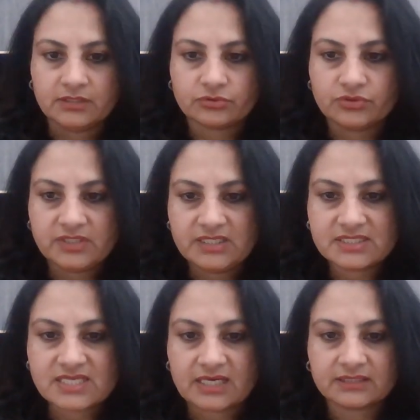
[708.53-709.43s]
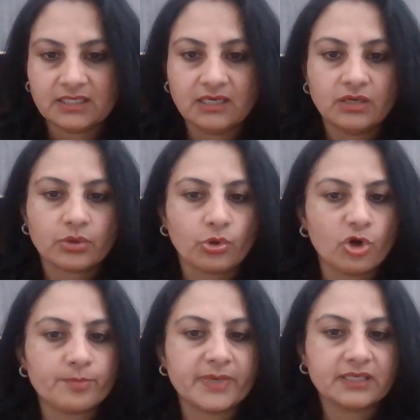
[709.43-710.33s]
So these are the
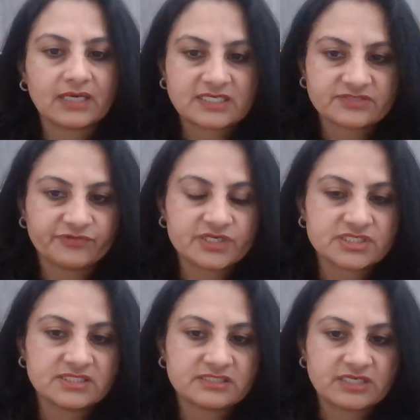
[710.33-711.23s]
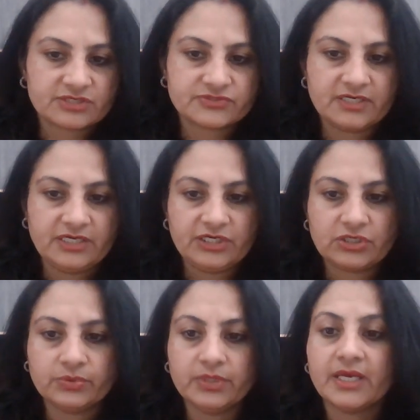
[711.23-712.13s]
common classification structure
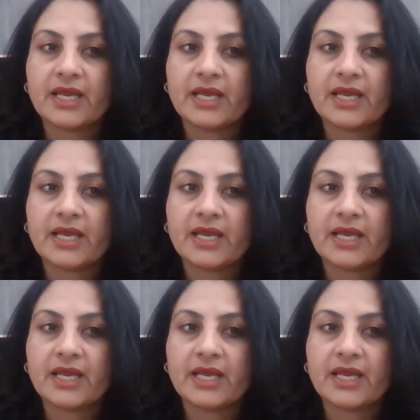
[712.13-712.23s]
include